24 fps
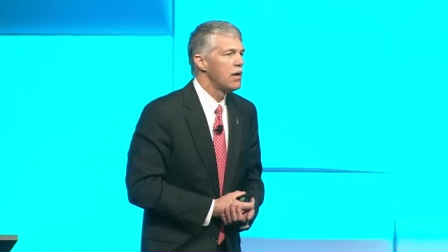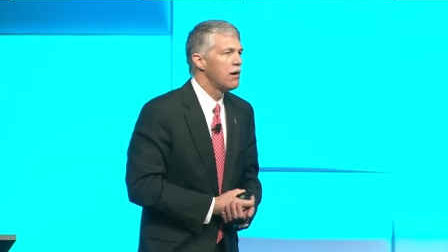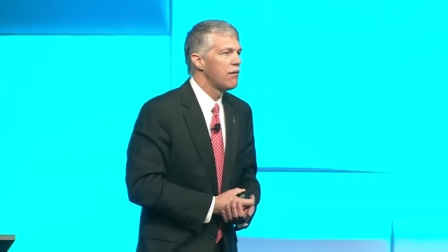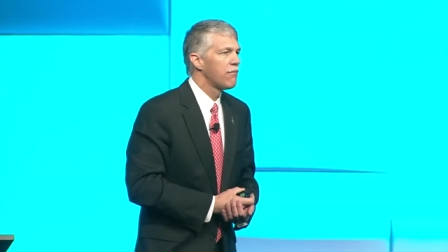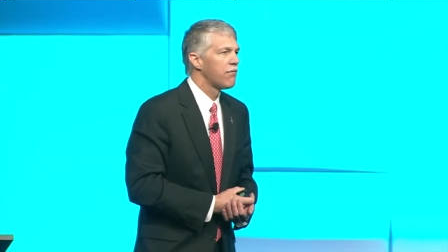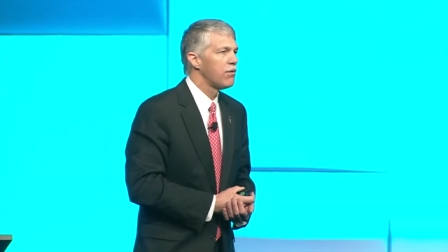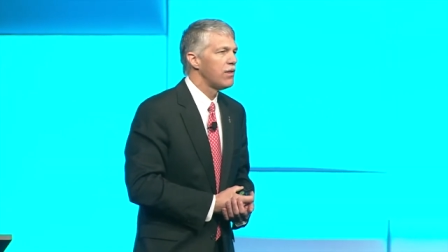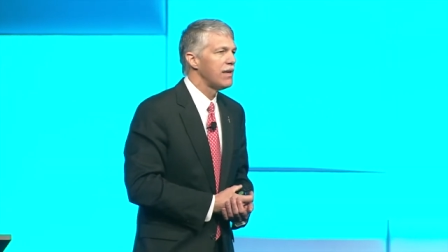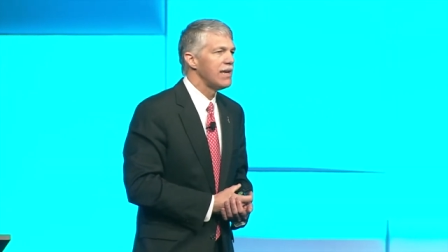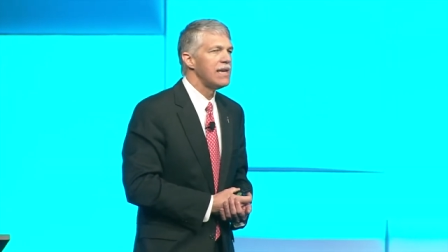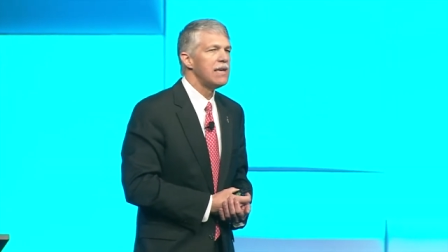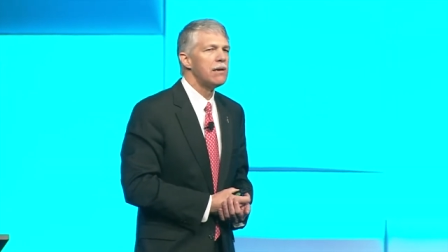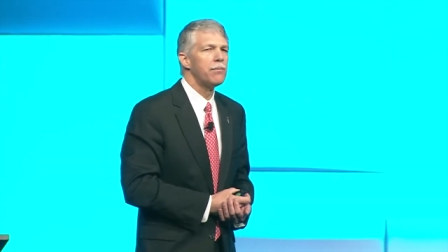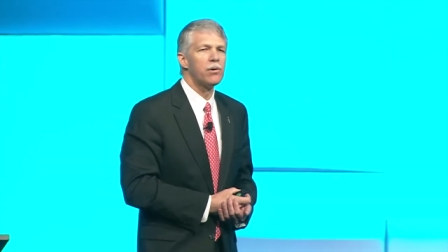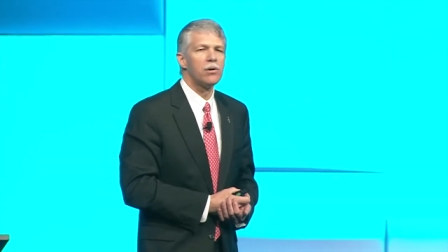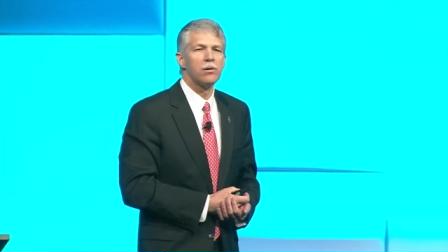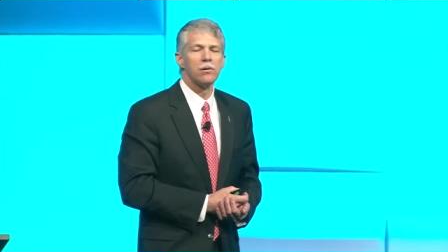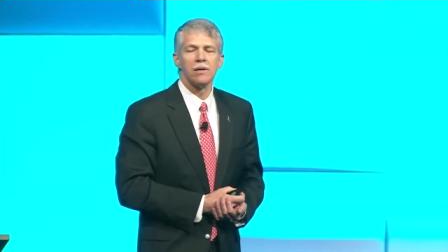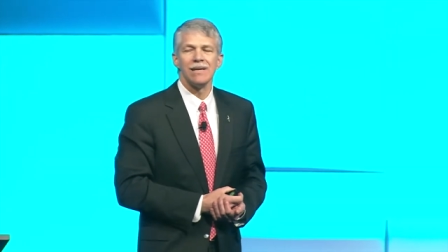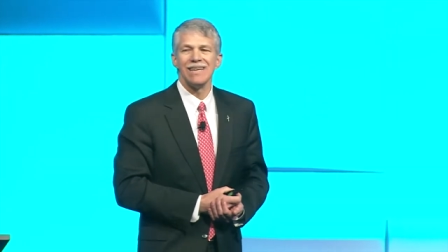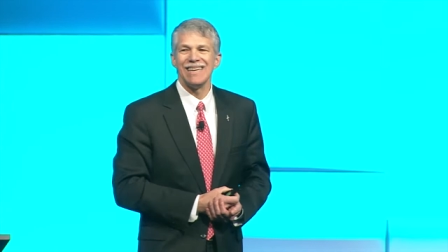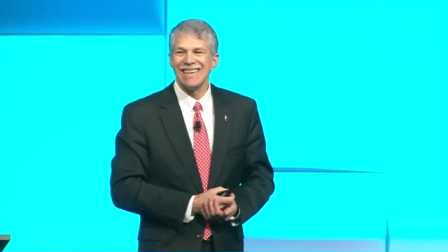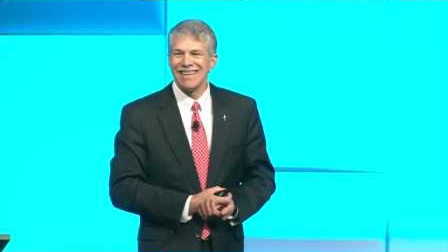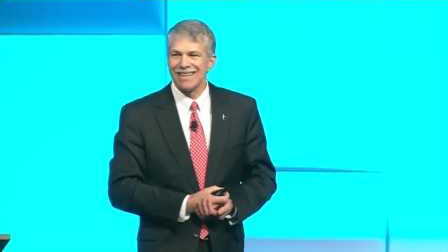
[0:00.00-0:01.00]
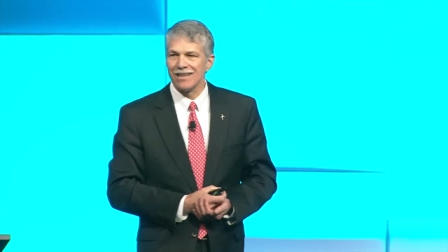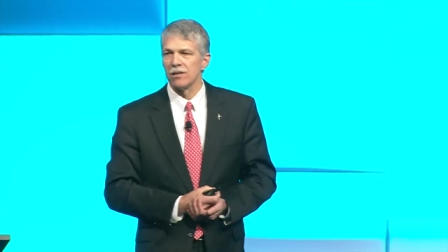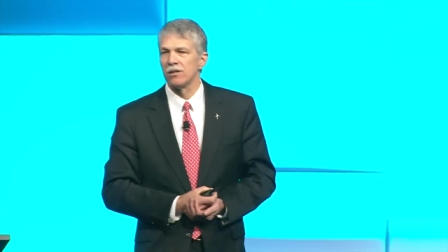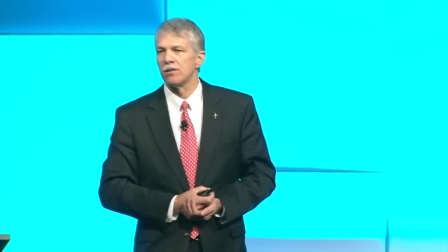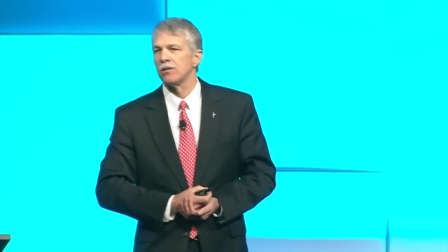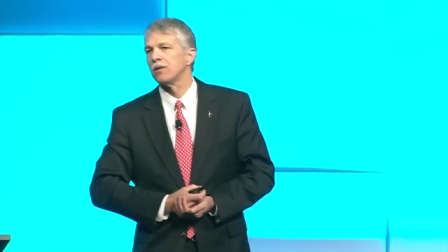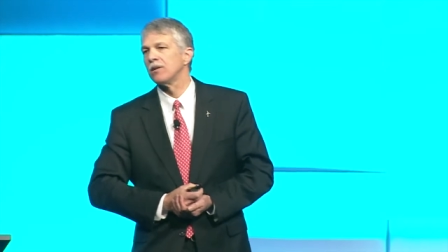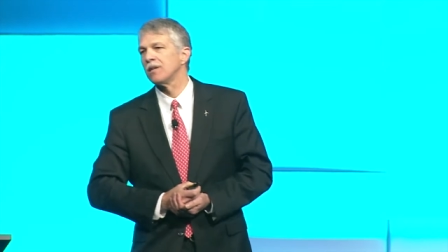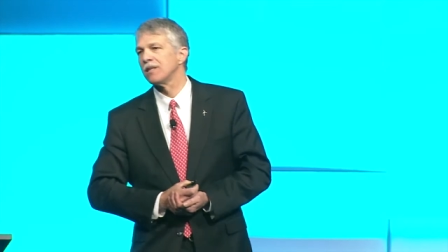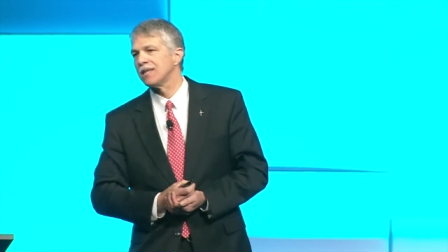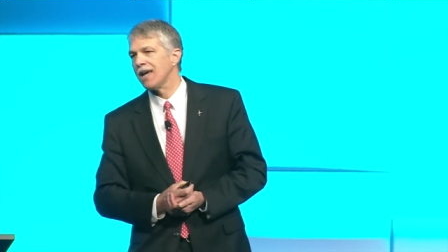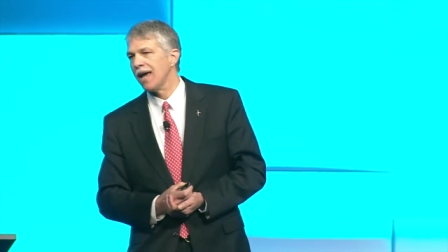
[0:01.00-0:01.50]
for the Eagle,
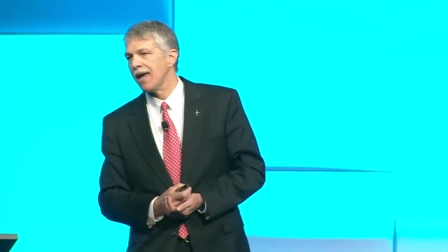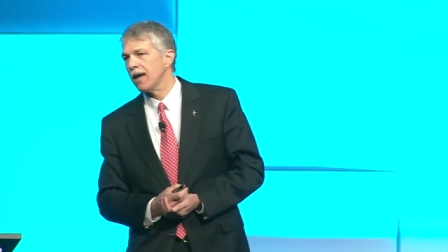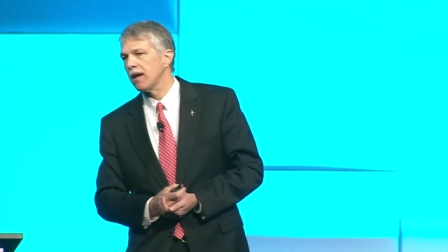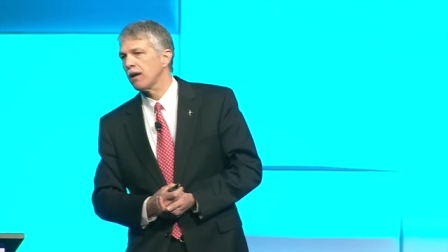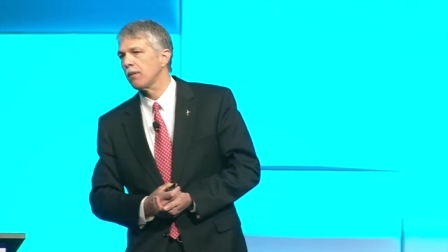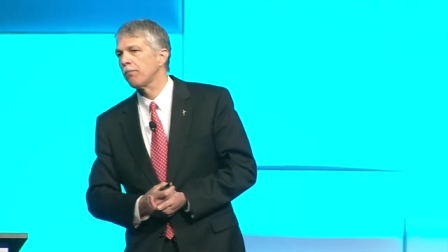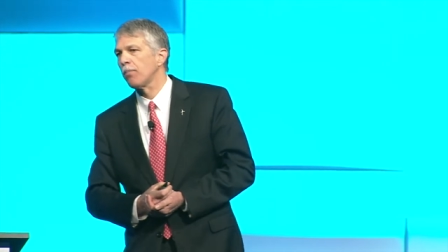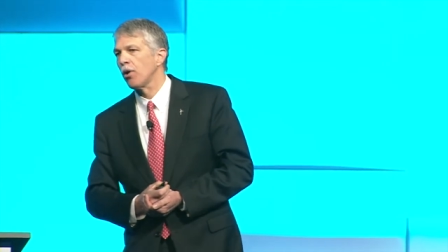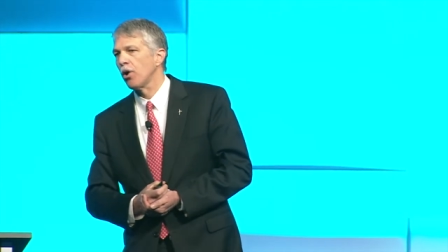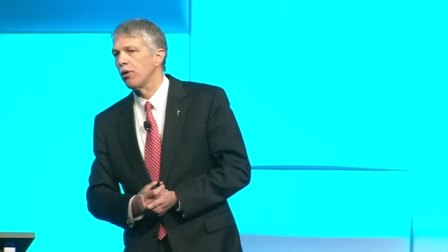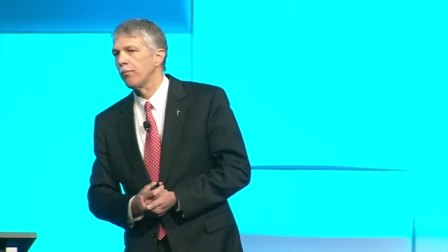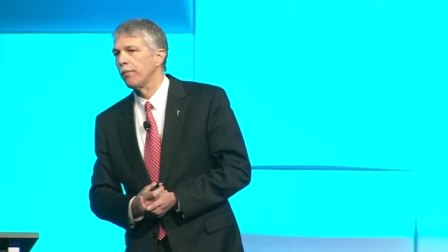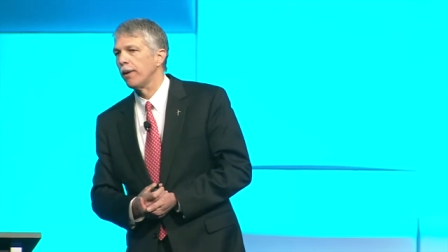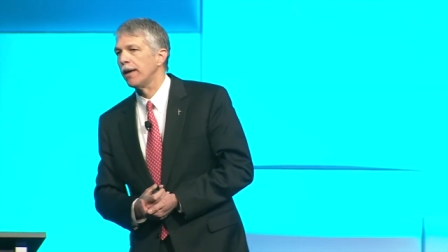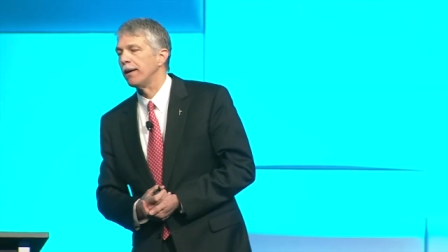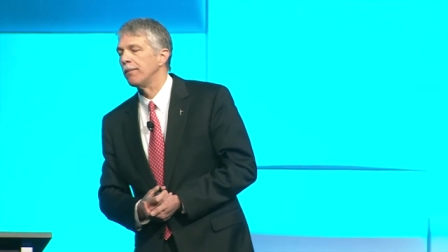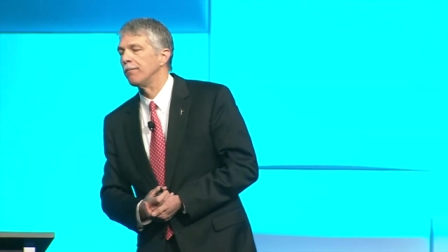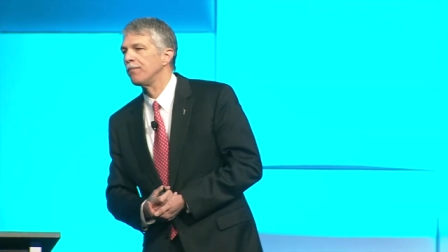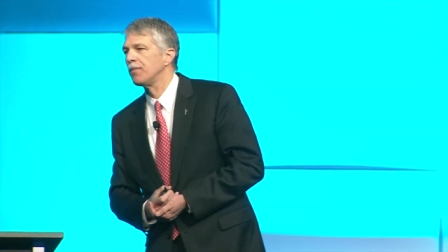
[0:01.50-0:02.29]
Eagle Take permit